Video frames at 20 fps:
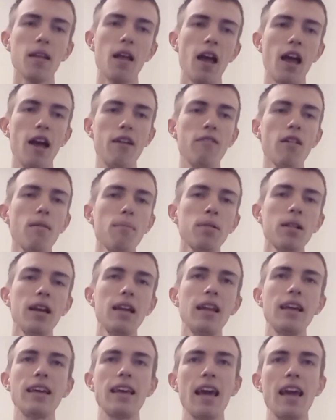if I'm
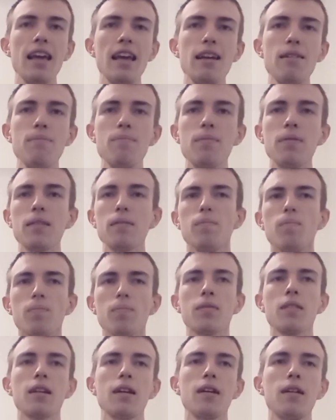playing a game,
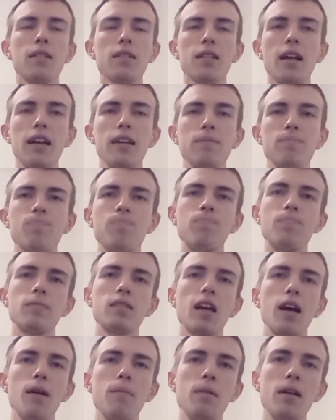like,
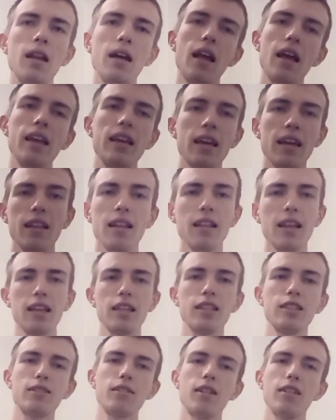I mean, again,
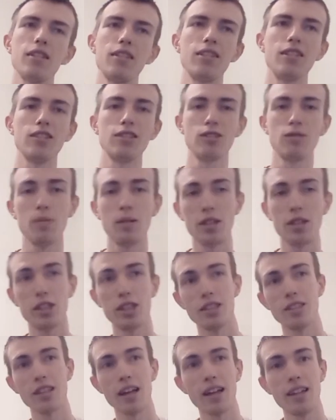like the Switch
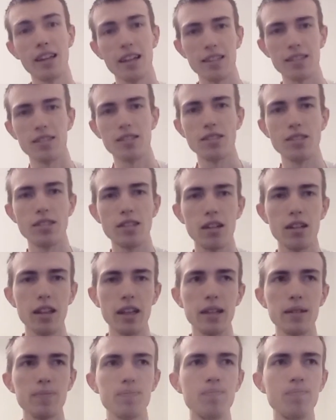is not necessary.
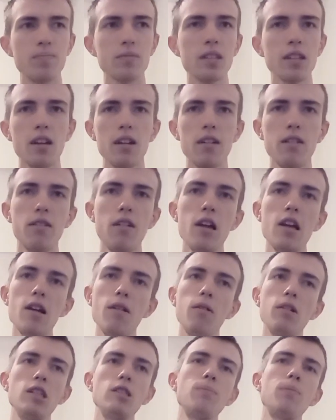Like,
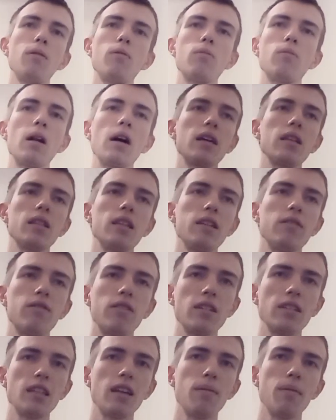I'll just put Rocket League
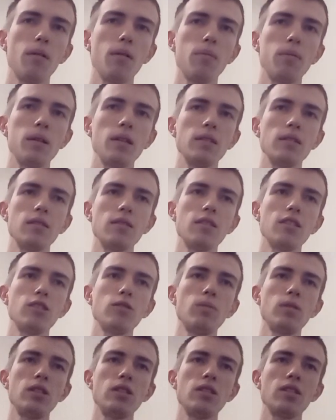for example, because the
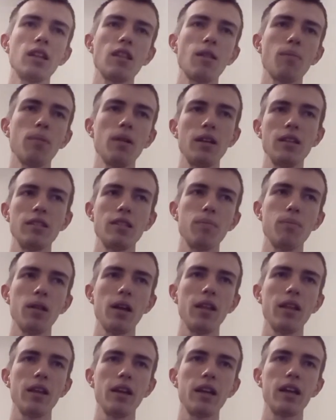Switch is not the place to
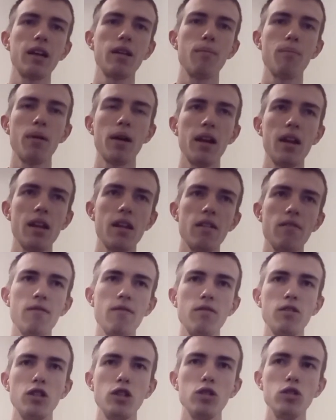play like
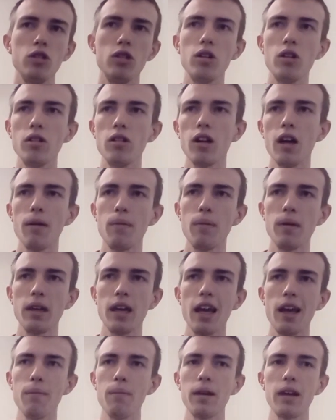competitive shooter type of
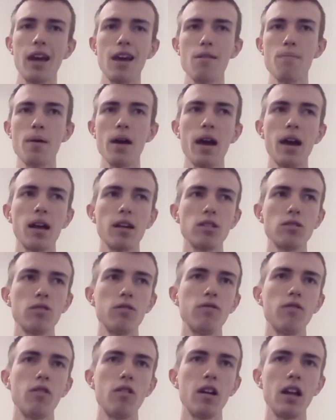game like Apex or
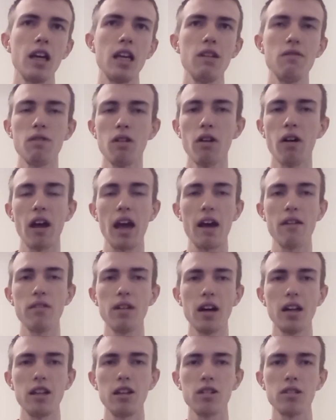Fortnite. Even though I have it
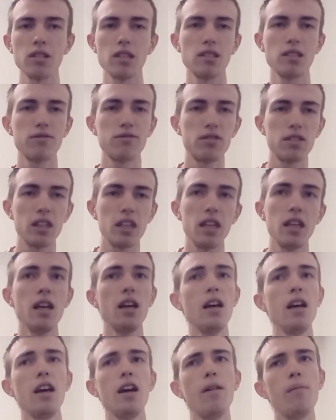on here because it's free,
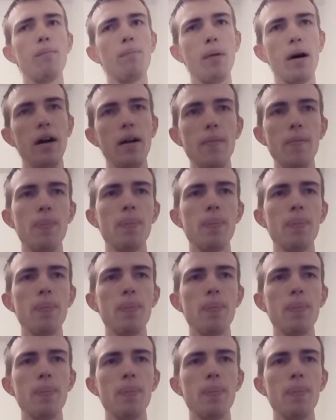but